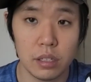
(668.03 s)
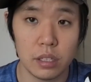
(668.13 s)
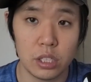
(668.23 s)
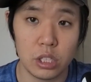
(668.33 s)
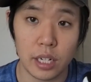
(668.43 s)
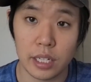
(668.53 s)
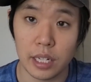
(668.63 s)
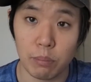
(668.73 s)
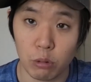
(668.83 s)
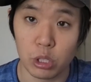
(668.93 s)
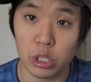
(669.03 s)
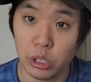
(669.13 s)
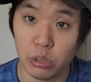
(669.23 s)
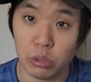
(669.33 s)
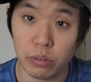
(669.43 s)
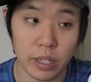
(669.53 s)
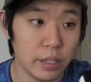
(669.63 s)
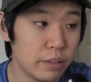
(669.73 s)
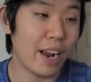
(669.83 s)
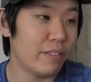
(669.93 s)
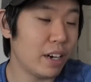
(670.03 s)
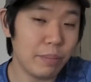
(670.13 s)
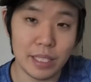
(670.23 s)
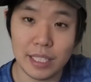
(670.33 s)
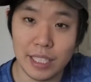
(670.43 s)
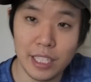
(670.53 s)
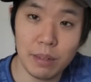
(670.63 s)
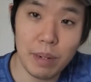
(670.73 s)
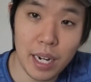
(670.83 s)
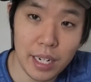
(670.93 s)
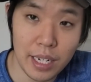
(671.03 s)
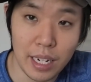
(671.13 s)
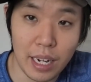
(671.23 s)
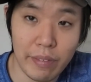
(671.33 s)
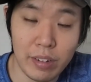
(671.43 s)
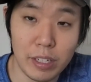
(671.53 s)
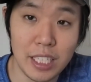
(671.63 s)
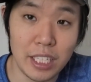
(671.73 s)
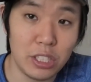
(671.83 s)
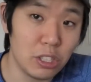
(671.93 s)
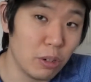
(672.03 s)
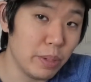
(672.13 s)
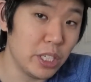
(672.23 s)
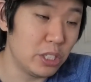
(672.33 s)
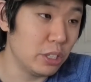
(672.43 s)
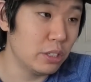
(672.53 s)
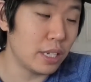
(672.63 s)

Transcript: Let's try to get more shoes, right? After I've been sneaker bodying and after seeing so many shoes,